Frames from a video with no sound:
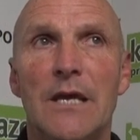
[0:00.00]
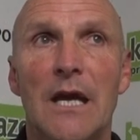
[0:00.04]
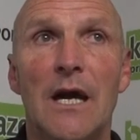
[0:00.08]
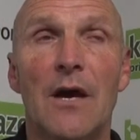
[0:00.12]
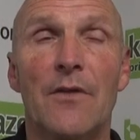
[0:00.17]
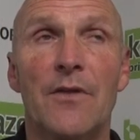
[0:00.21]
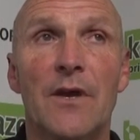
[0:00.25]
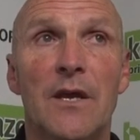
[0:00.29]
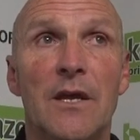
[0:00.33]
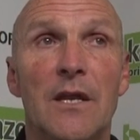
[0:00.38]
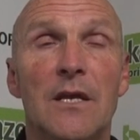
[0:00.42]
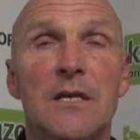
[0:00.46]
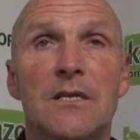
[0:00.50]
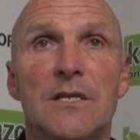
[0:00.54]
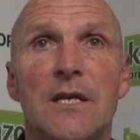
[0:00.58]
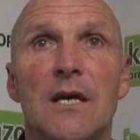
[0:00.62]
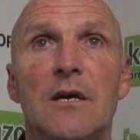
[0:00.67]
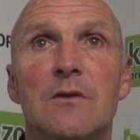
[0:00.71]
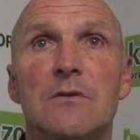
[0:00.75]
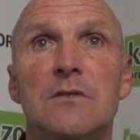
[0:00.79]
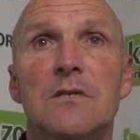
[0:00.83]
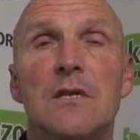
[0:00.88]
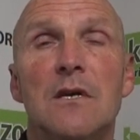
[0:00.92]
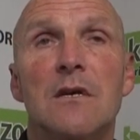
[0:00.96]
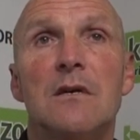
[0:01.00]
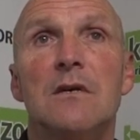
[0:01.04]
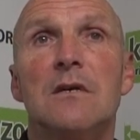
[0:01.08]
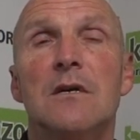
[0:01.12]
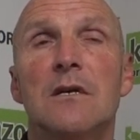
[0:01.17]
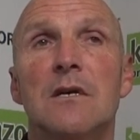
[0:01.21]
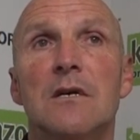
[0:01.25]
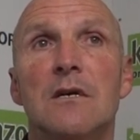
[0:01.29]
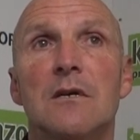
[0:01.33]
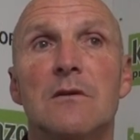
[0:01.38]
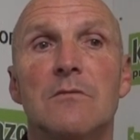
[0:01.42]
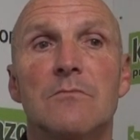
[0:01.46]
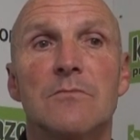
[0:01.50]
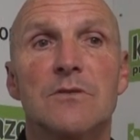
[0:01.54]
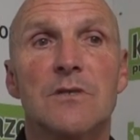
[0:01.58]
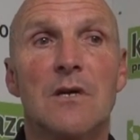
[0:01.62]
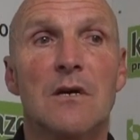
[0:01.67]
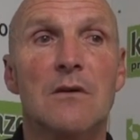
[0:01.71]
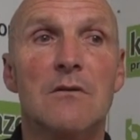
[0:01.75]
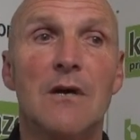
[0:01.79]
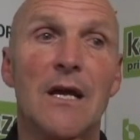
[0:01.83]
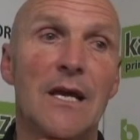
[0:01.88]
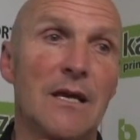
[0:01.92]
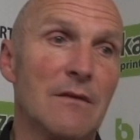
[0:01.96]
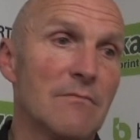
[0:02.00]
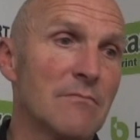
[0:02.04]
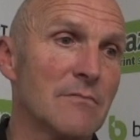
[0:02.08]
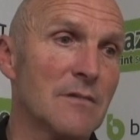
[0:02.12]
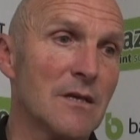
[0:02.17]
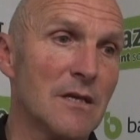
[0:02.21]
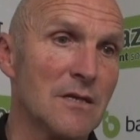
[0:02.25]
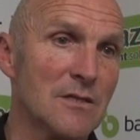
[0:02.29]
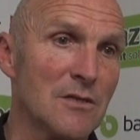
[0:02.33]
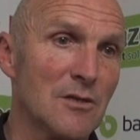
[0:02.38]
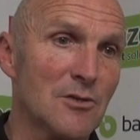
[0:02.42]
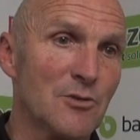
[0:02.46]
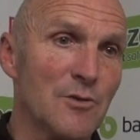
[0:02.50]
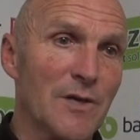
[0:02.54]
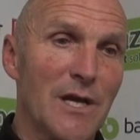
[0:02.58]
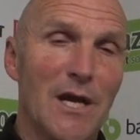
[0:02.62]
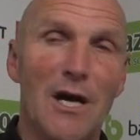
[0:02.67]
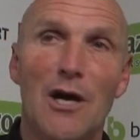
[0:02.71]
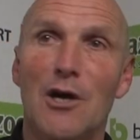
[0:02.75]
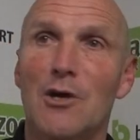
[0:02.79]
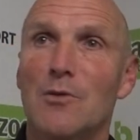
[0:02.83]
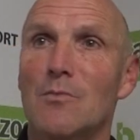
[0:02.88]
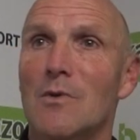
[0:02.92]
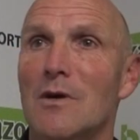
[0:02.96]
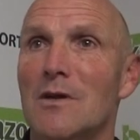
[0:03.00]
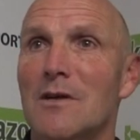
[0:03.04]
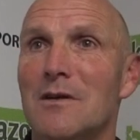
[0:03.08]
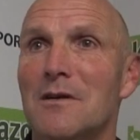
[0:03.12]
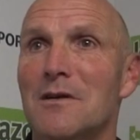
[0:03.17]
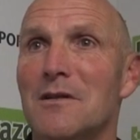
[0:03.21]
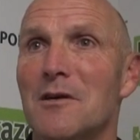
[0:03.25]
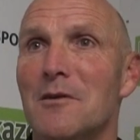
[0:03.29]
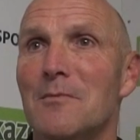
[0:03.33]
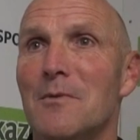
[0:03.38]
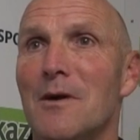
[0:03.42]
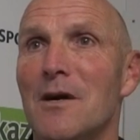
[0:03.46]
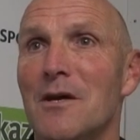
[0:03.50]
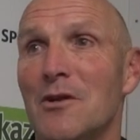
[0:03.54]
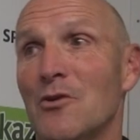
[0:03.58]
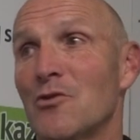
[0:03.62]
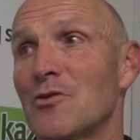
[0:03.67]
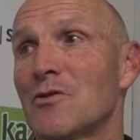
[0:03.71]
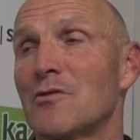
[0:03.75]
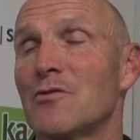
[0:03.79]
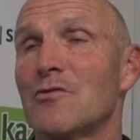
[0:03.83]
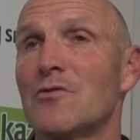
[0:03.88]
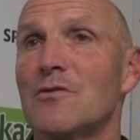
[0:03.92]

Yeah, I think it is now, isn't it? So hey, as long as you get home one, I don't mind.